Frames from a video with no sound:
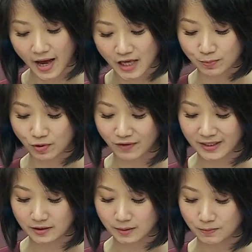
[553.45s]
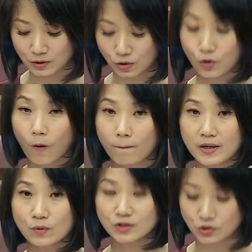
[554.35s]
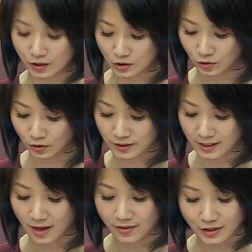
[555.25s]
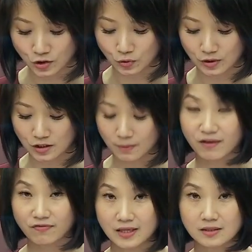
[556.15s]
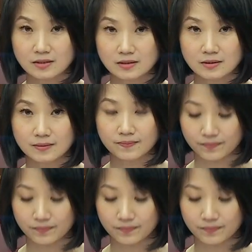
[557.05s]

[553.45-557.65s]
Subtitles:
and provide tips on coping with stressors that students may face.